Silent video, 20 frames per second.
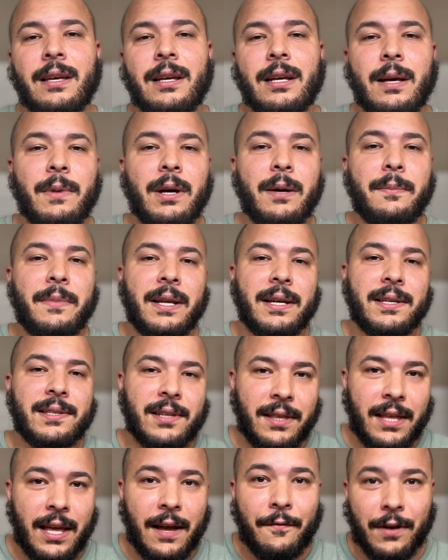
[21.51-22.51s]
coming up next
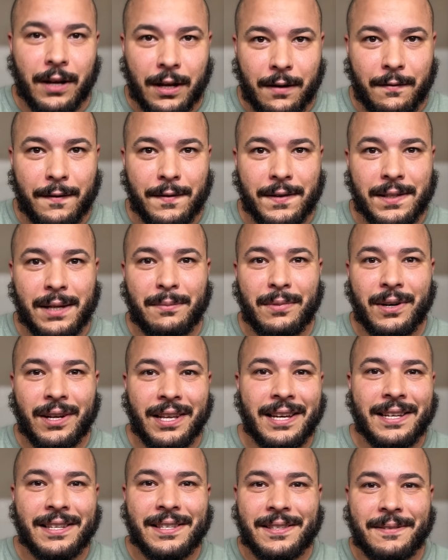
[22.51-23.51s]
on the African Five-A-Side
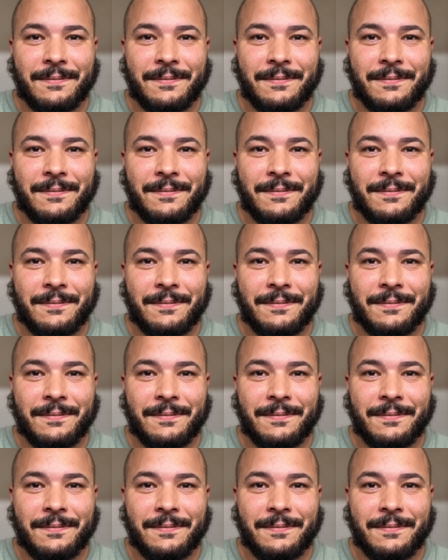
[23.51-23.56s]
podcast.